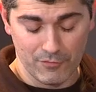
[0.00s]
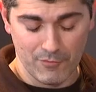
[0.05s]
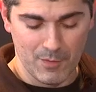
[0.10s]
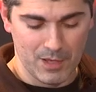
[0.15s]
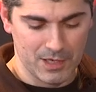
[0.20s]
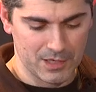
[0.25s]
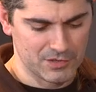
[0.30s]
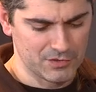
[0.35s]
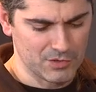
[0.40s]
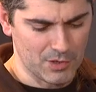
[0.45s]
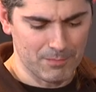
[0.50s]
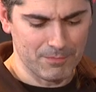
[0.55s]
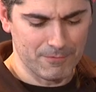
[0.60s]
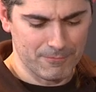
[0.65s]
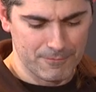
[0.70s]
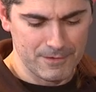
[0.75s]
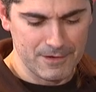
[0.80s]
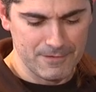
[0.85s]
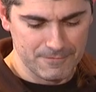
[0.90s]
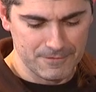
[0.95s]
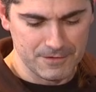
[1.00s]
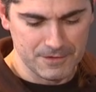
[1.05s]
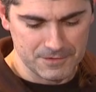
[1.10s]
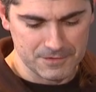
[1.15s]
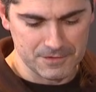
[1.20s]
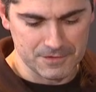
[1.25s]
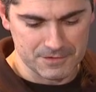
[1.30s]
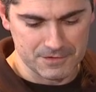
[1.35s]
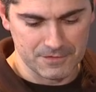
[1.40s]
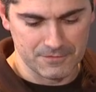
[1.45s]
of my top 3
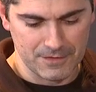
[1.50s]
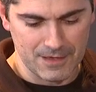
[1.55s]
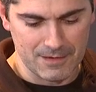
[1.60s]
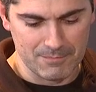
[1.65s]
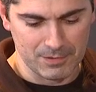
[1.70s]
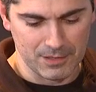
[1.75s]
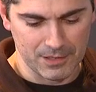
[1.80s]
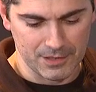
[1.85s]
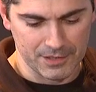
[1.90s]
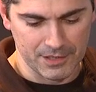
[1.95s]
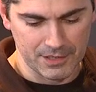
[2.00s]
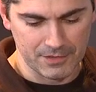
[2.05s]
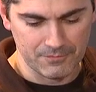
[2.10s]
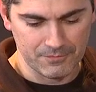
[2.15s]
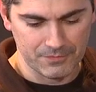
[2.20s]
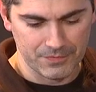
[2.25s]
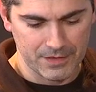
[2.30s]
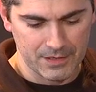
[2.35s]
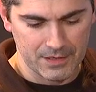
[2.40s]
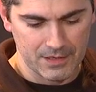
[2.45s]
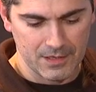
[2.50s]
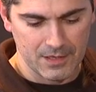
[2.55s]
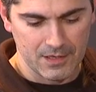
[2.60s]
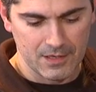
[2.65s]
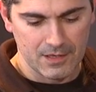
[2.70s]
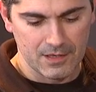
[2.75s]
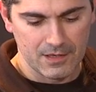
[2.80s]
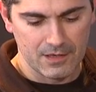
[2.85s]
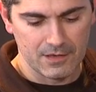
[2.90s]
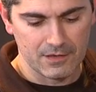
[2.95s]
features of that plugin.
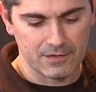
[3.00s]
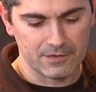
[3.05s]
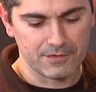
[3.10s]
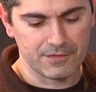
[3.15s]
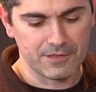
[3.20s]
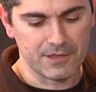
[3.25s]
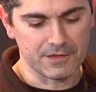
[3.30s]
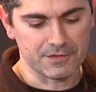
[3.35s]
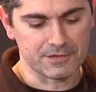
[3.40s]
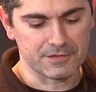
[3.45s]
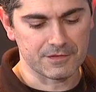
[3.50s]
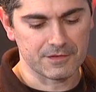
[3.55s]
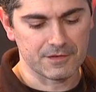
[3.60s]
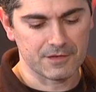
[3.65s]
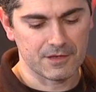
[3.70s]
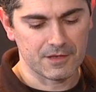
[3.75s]
It's this.